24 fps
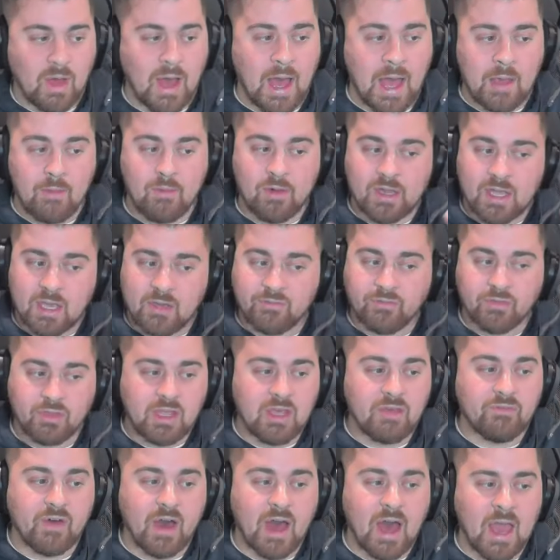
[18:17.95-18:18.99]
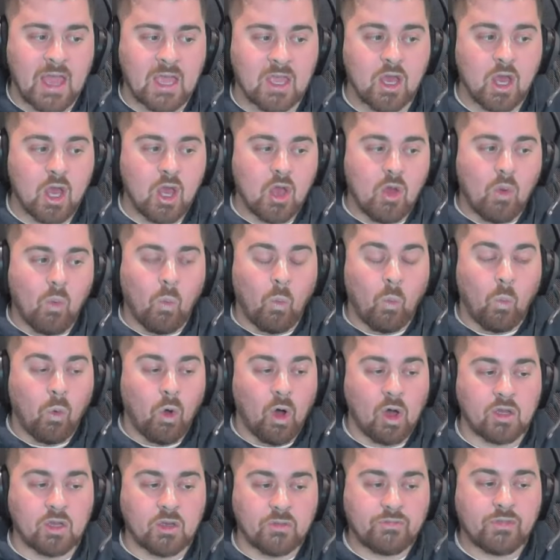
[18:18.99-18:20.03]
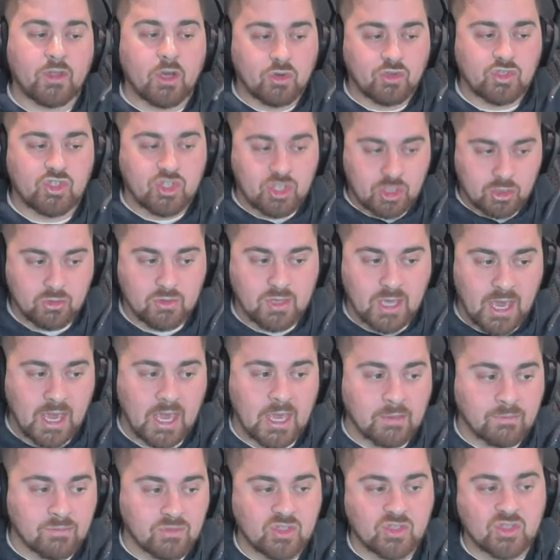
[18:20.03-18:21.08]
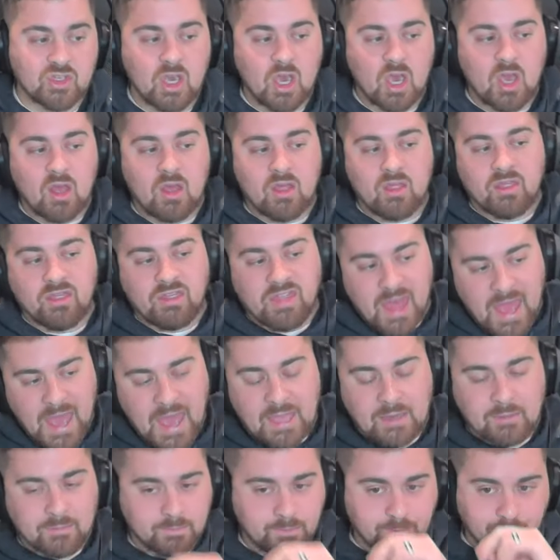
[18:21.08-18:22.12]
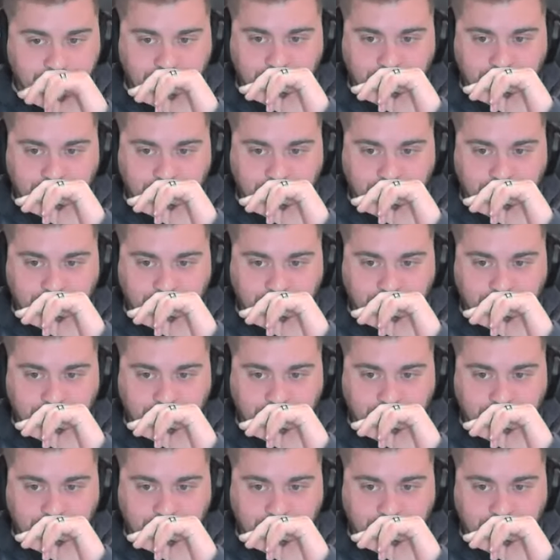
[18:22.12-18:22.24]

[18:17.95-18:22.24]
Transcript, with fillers: I would give Levi one of those two games. Then